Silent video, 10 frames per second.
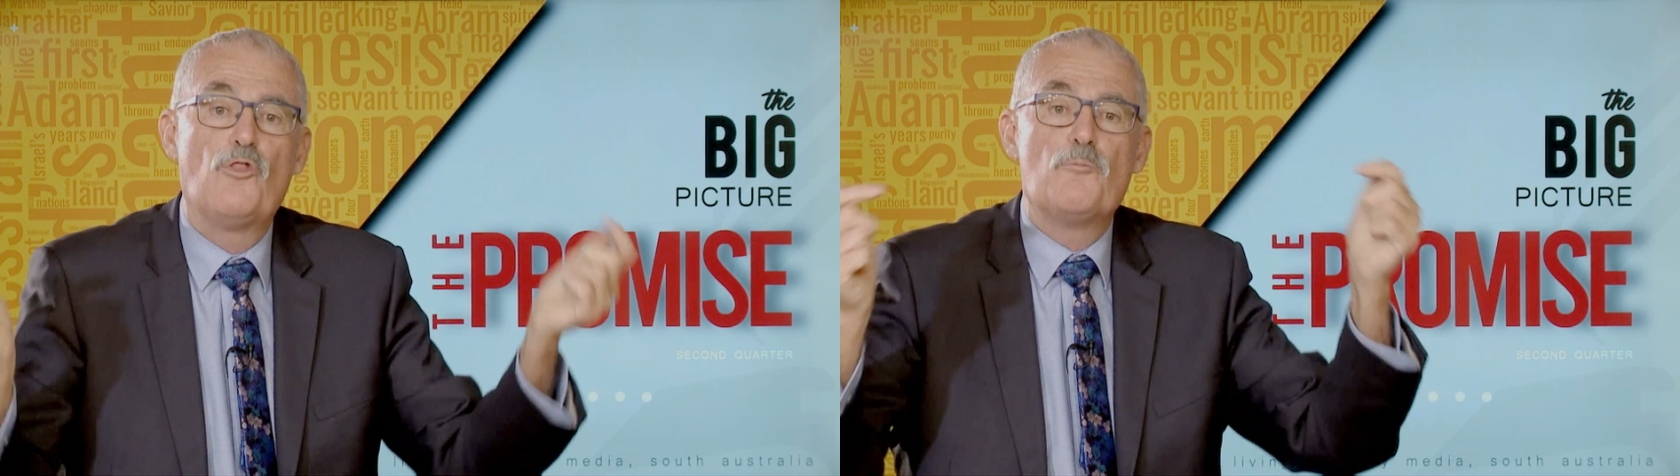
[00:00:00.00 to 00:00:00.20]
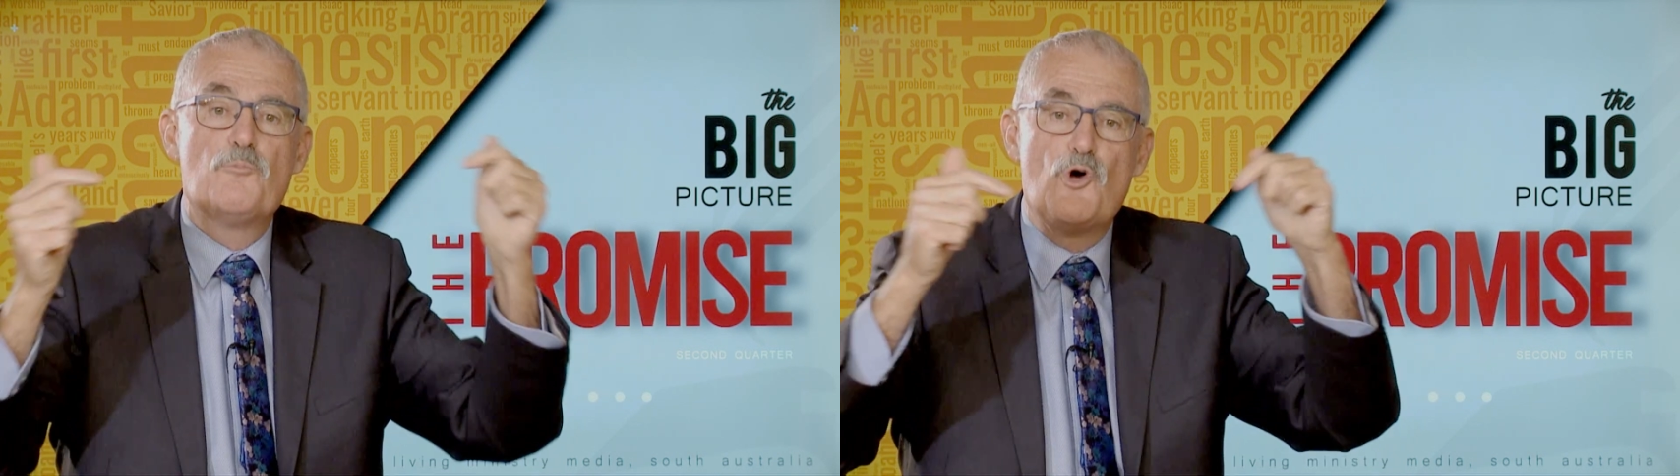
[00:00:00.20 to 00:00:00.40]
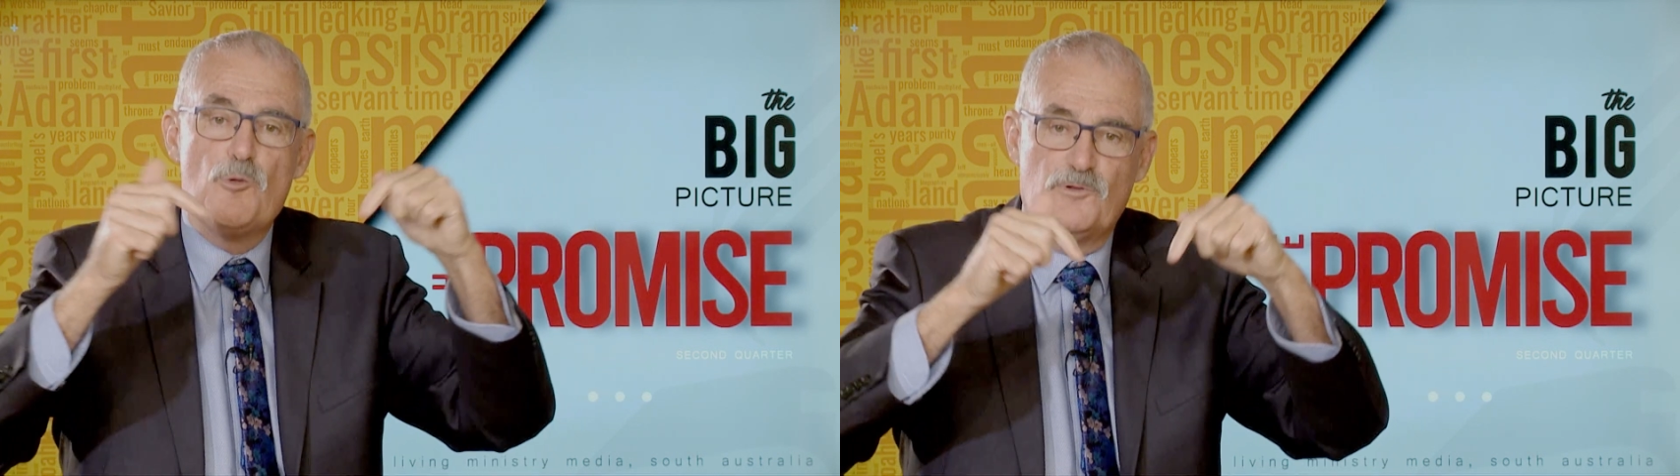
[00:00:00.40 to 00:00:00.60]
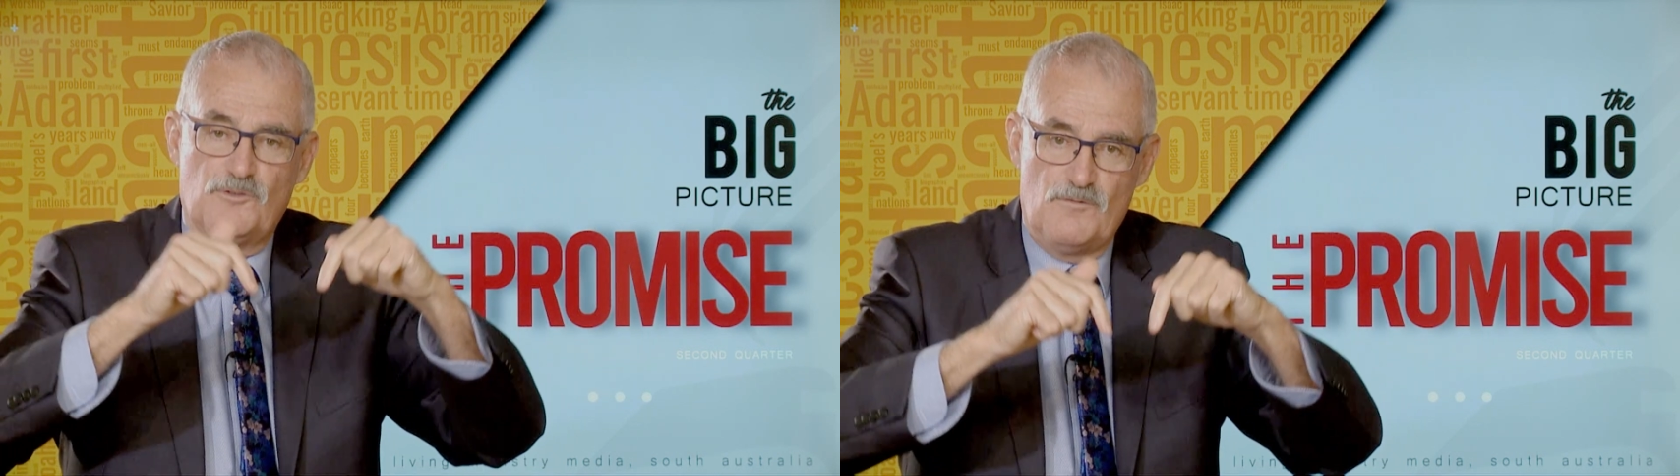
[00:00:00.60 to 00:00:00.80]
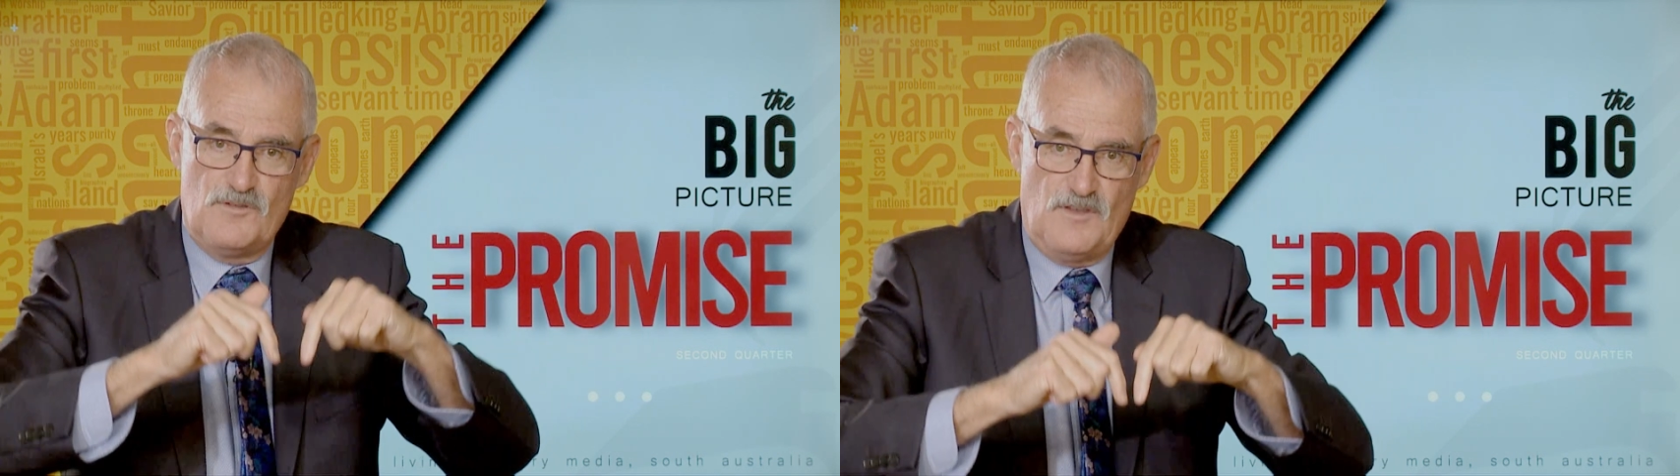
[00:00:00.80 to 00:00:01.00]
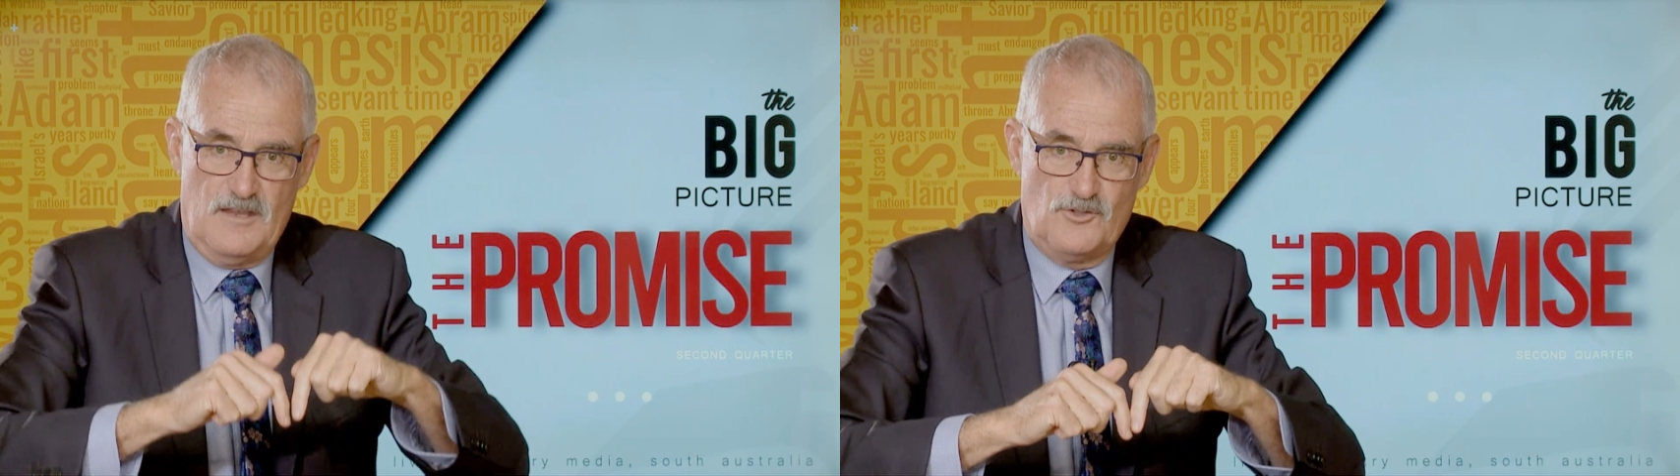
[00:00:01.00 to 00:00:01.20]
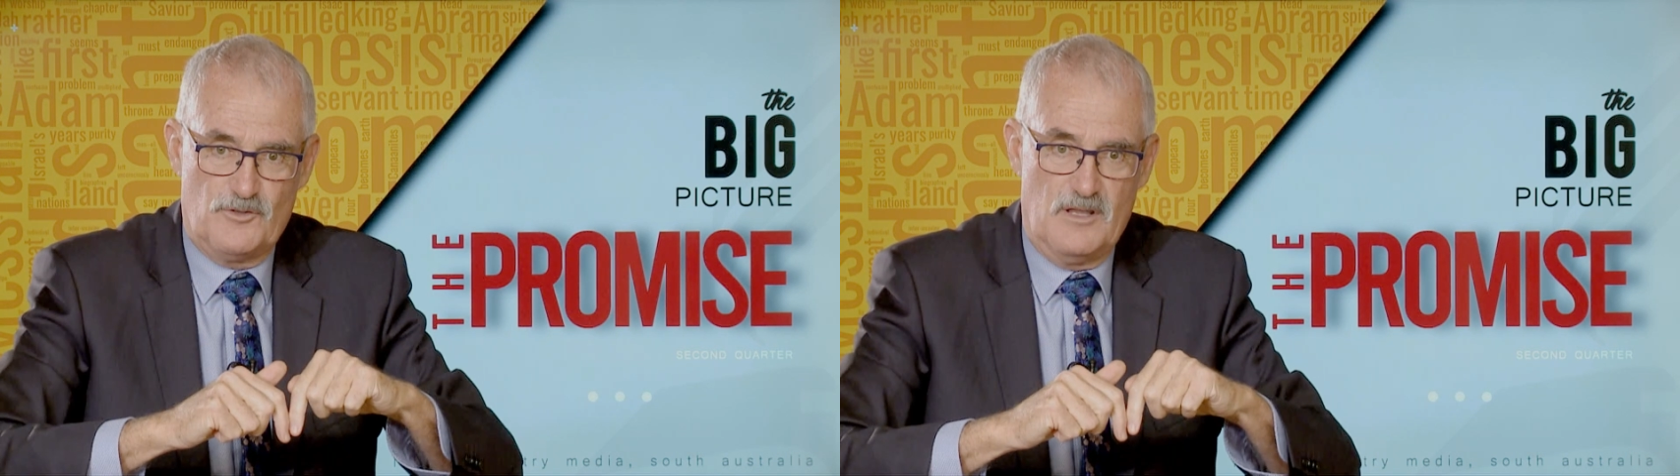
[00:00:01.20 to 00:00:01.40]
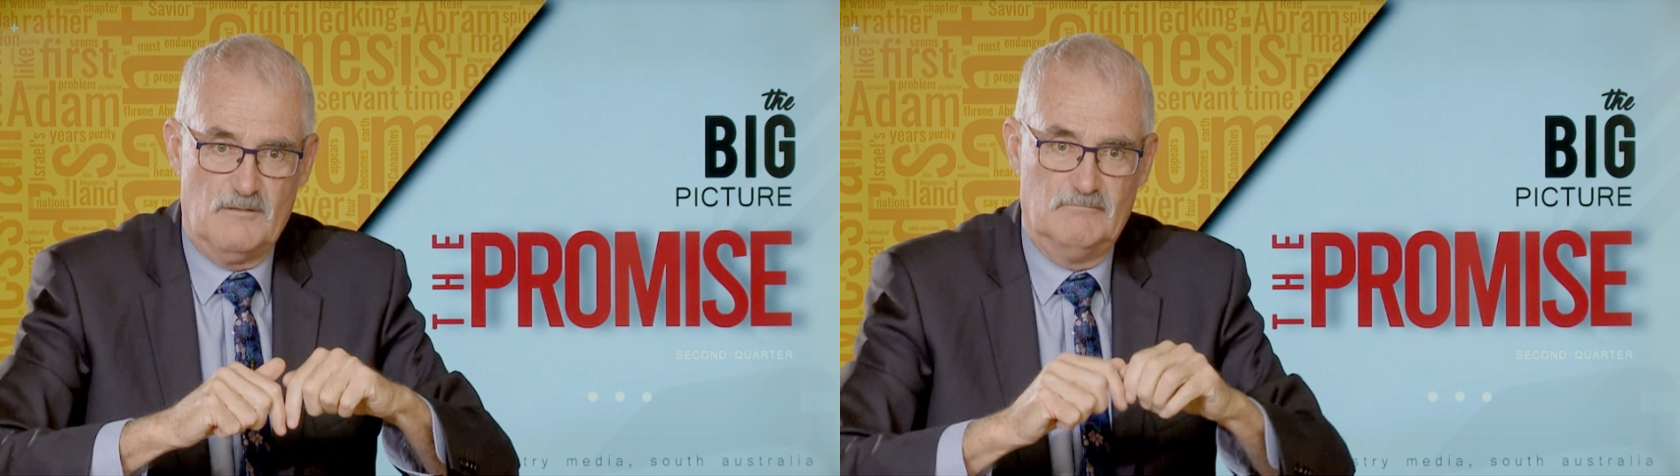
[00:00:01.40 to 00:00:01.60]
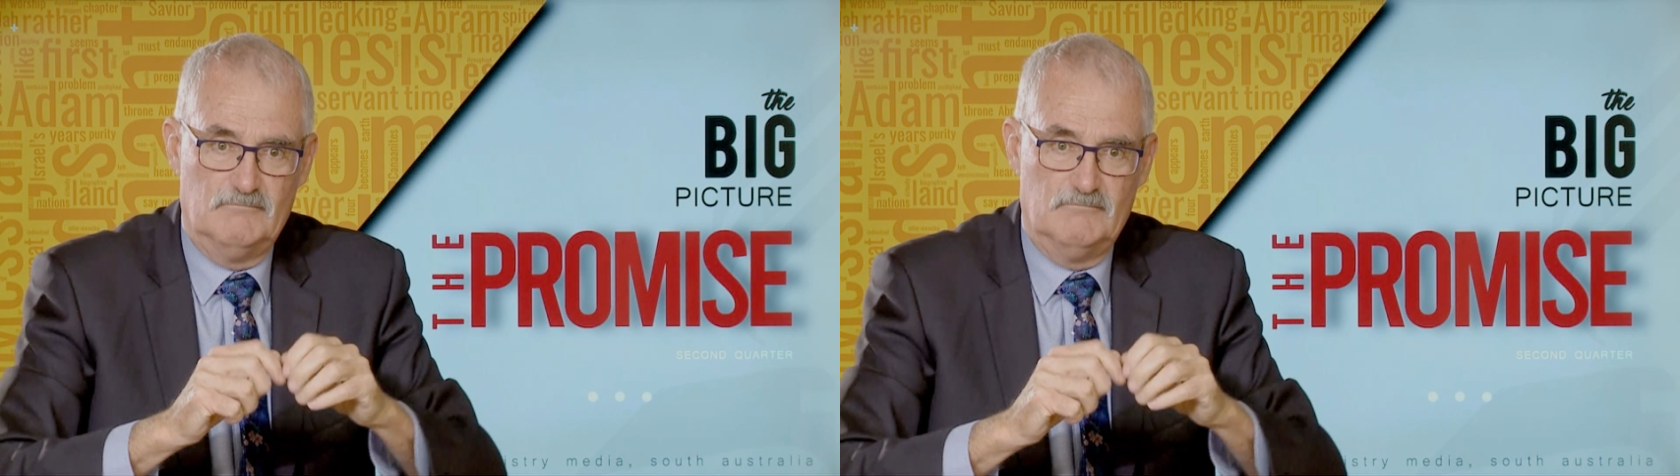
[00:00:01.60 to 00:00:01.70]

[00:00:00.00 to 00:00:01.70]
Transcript: the purpose of the sanctuary.